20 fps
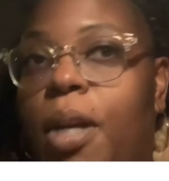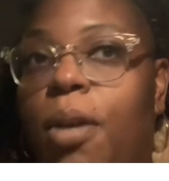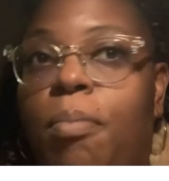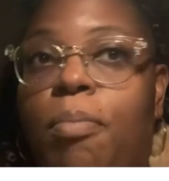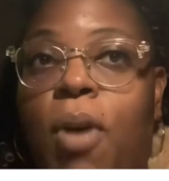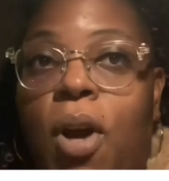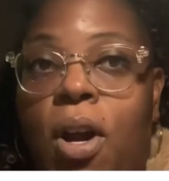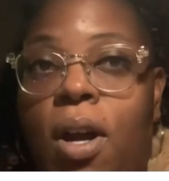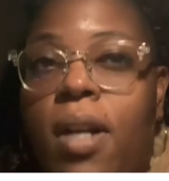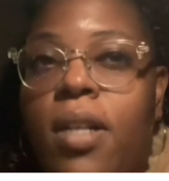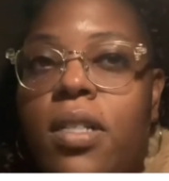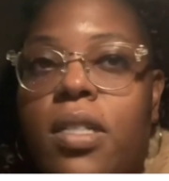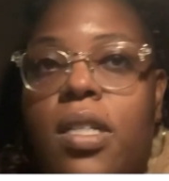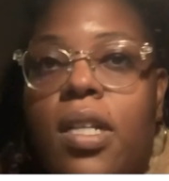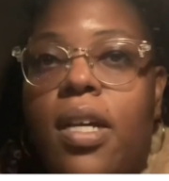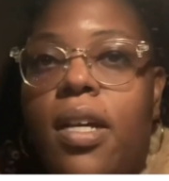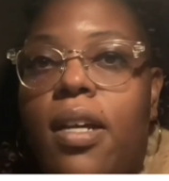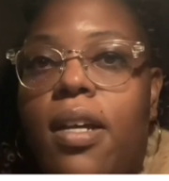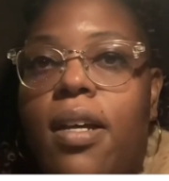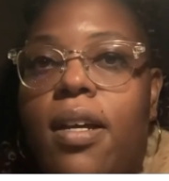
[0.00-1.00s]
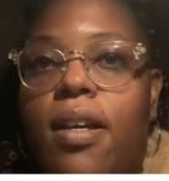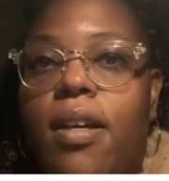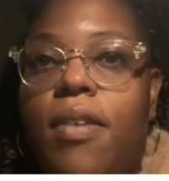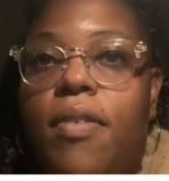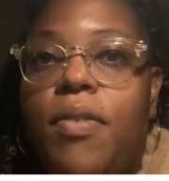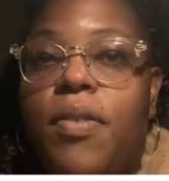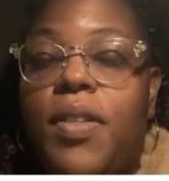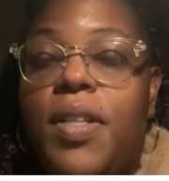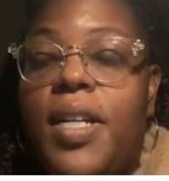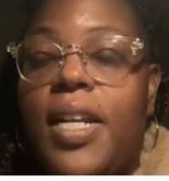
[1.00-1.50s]
are parked
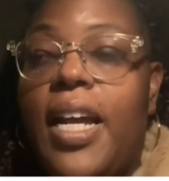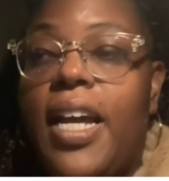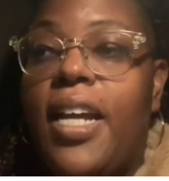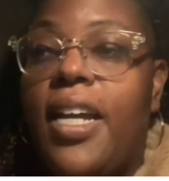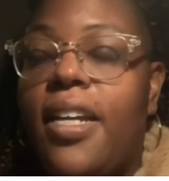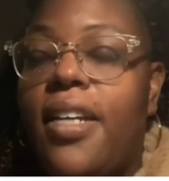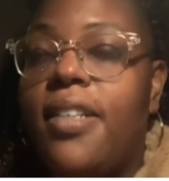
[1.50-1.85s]
for the night.